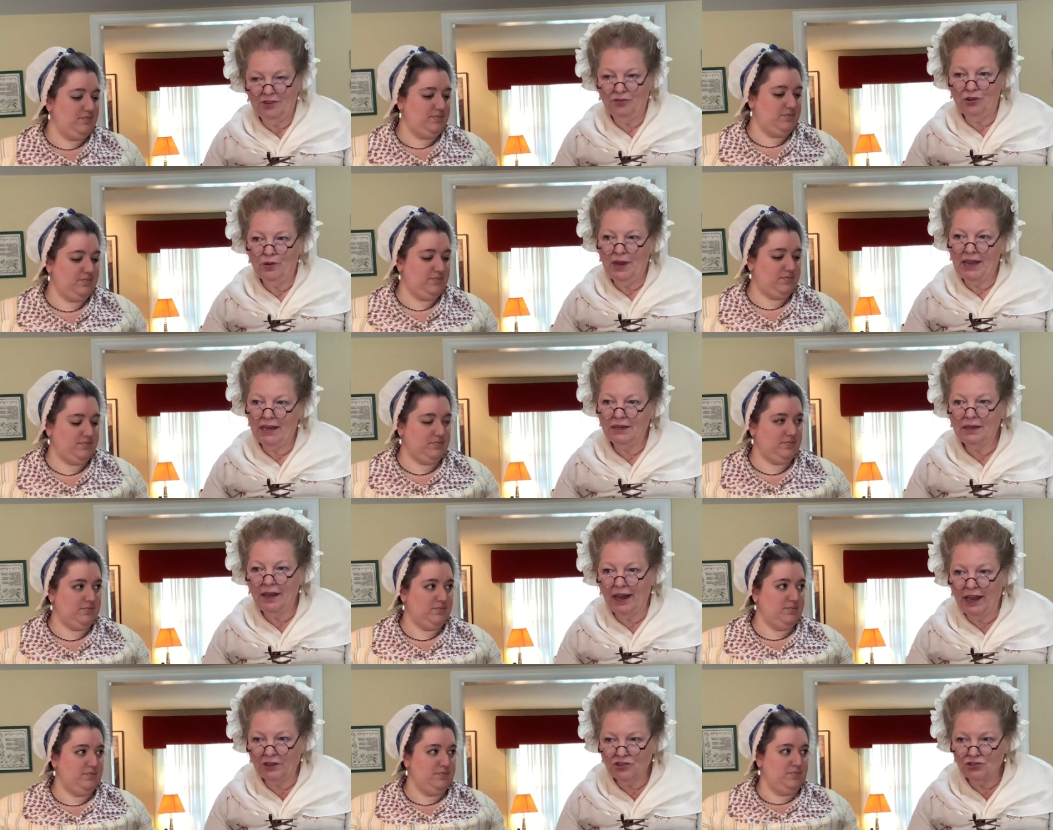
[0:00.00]
Speaker 1: If you had
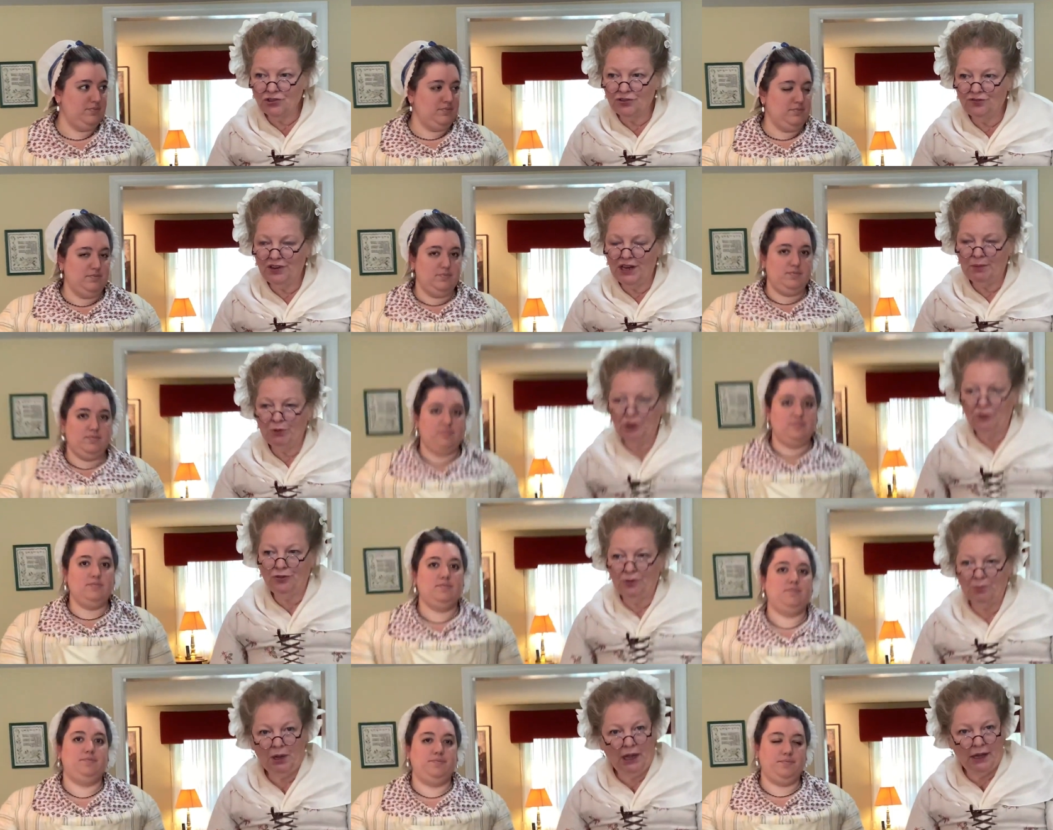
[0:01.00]
extra fabric
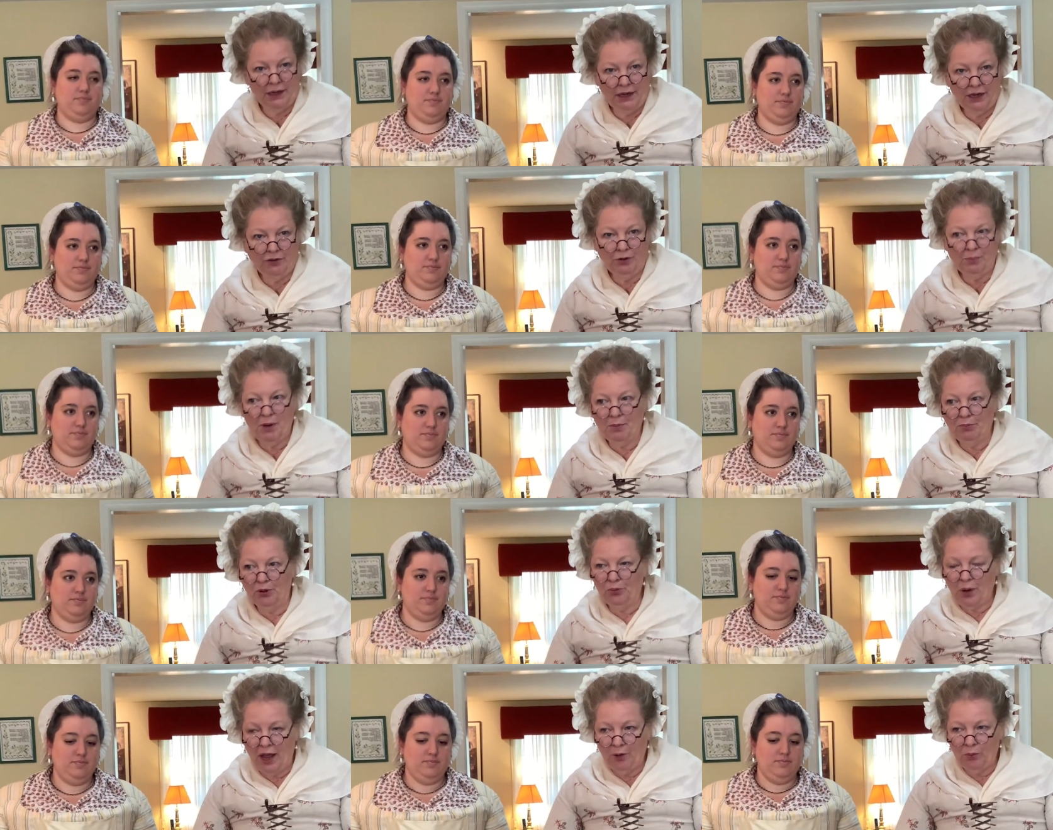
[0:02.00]
from cutting,
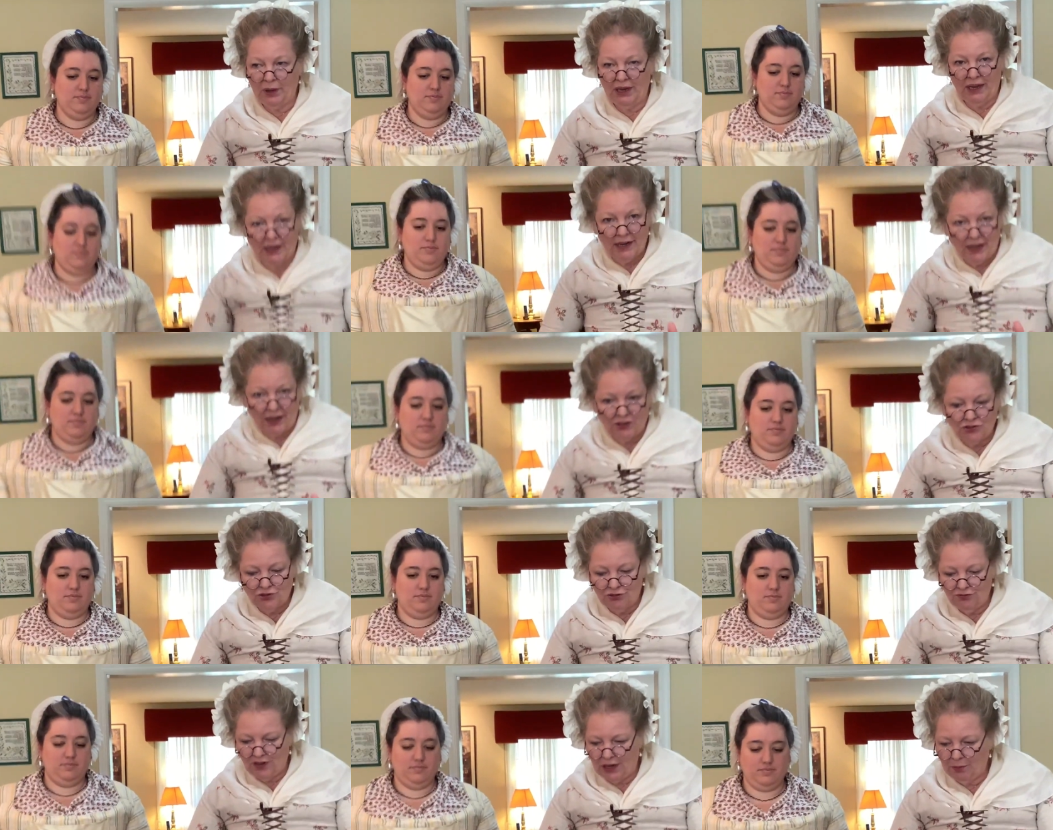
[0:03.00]
remember how we had extra
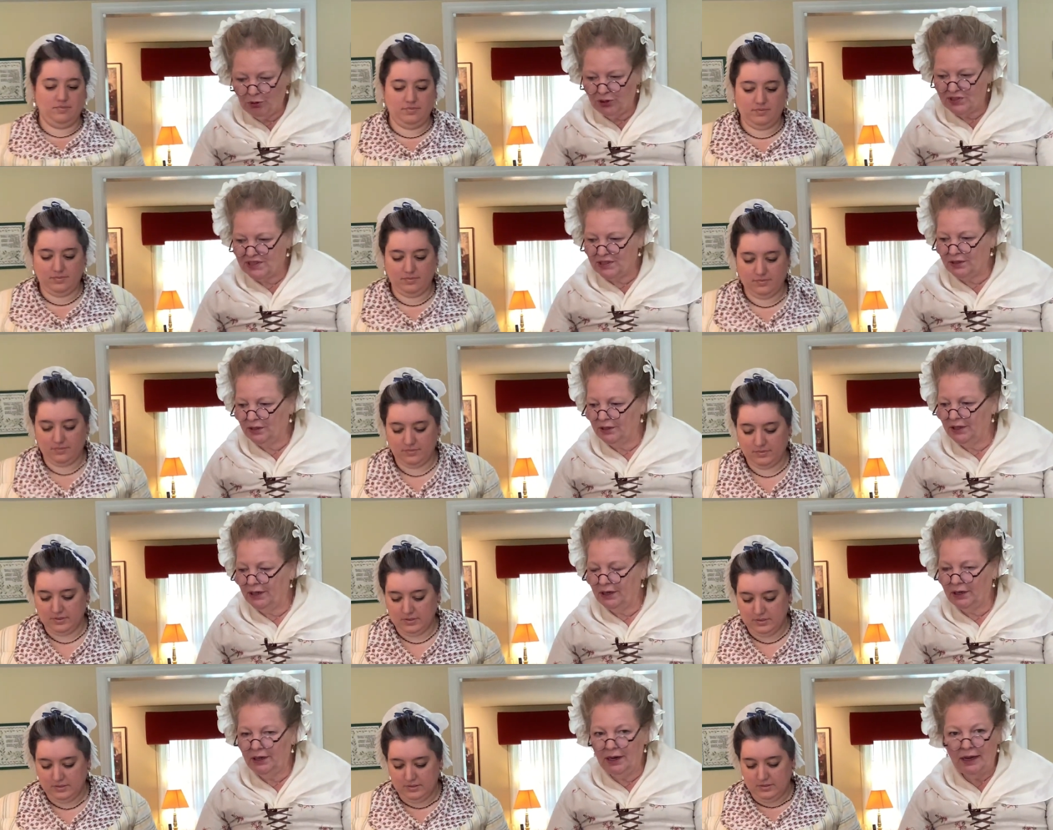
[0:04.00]
fabrics here and
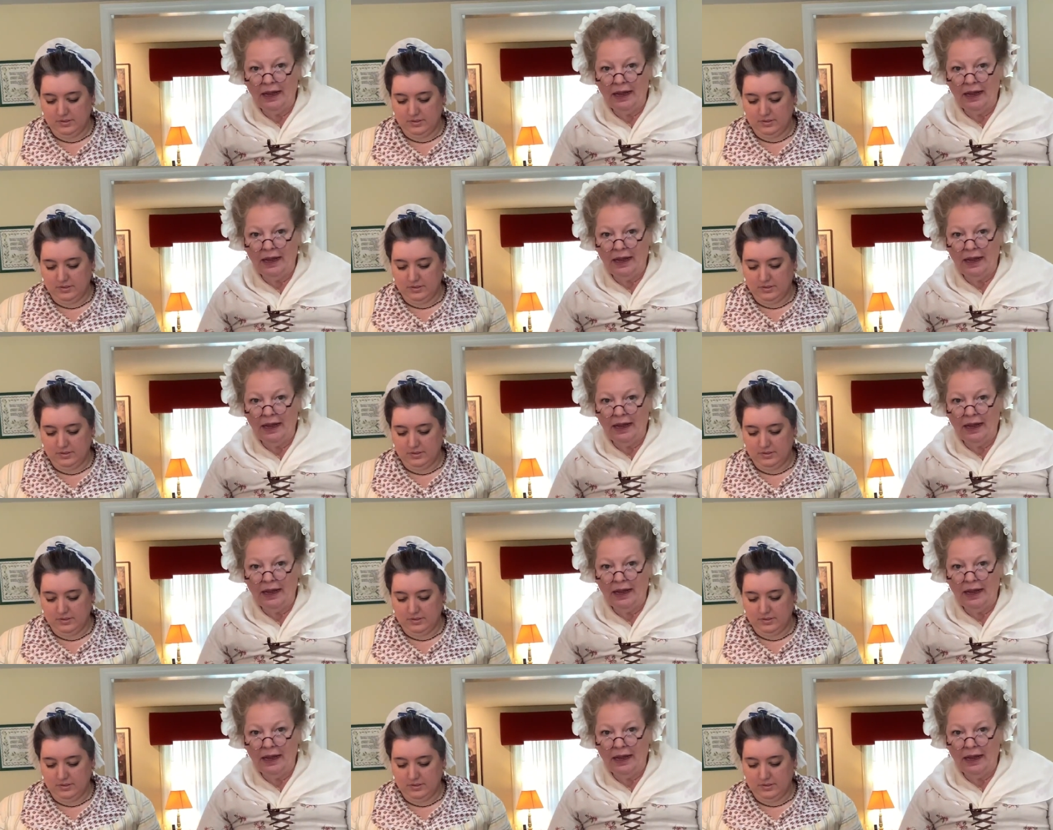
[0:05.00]
there?